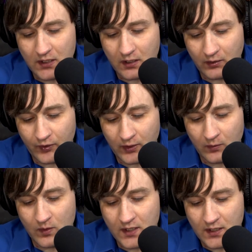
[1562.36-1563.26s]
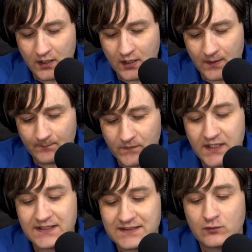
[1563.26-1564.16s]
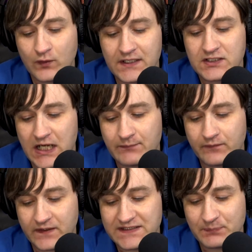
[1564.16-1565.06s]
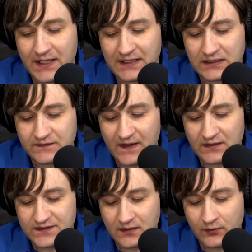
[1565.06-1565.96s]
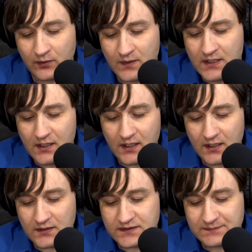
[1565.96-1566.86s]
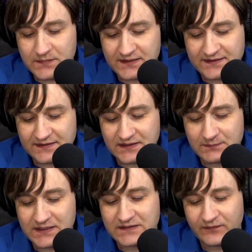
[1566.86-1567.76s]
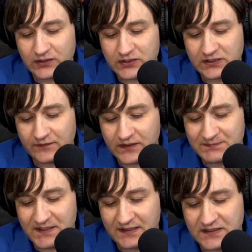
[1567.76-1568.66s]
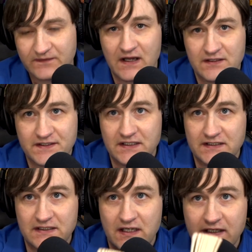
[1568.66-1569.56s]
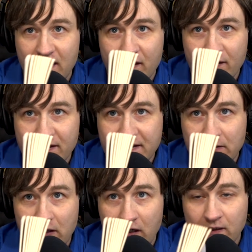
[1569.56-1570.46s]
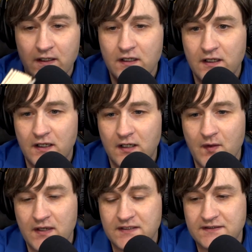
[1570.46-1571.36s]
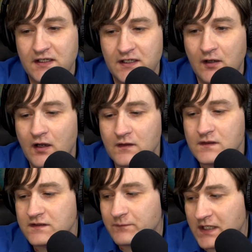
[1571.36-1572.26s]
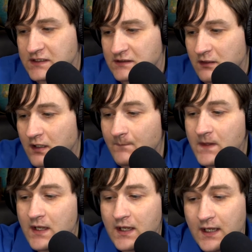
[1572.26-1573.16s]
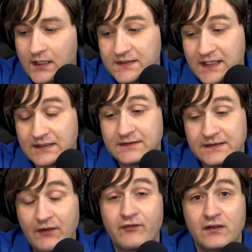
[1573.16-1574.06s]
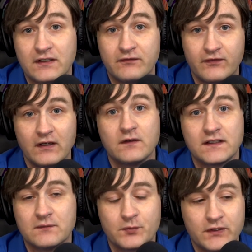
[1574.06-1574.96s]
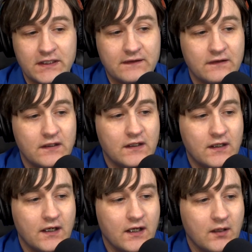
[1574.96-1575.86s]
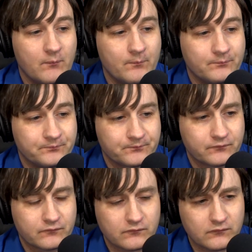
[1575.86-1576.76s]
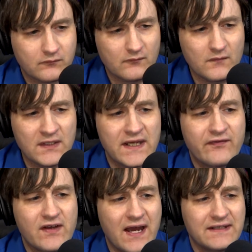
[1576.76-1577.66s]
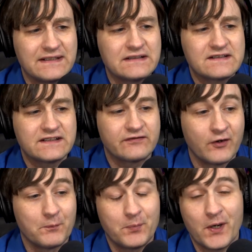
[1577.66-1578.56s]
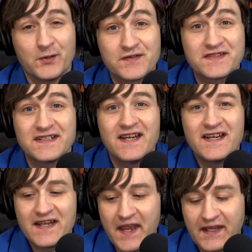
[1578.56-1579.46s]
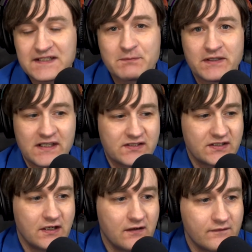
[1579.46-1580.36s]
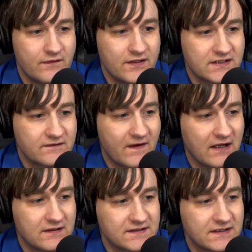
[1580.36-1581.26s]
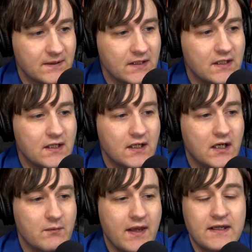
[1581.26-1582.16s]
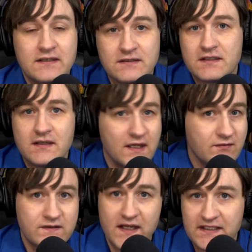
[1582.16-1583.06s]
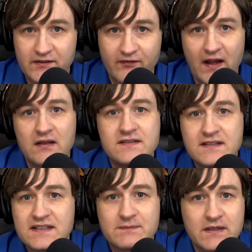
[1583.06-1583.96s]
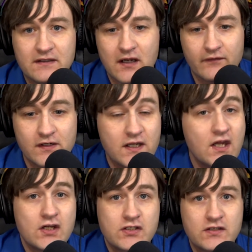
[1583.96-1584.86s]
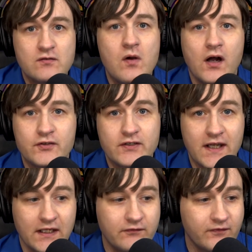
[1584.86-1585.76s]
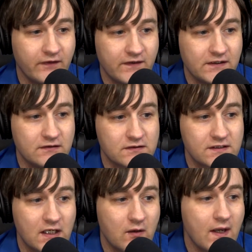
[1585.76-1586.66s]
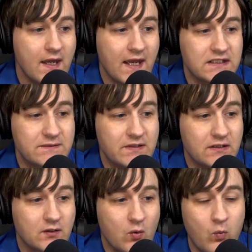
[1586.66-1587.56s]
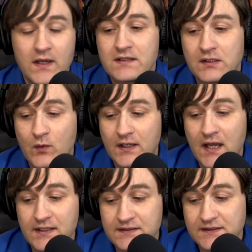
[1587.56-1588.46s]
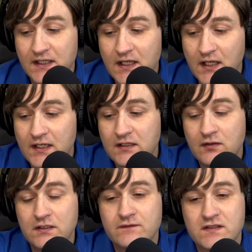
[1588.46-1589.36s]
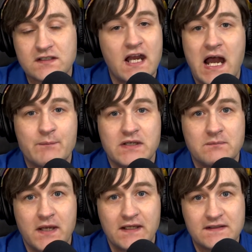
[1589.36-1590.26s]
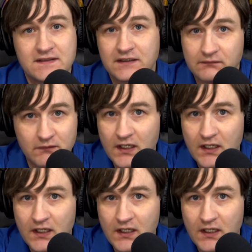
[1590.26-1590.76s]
although he does a great job of explaining this fallacy, although Smith's version of explaining this fallacy is like this long and is hundreds of pages long. And it's a definitely very complete, if not needlessly verbose, explanation of this fallacy. And it's a fallacy that Smith covered 250 years ago. And to be quite honest, he could have just copy and pasted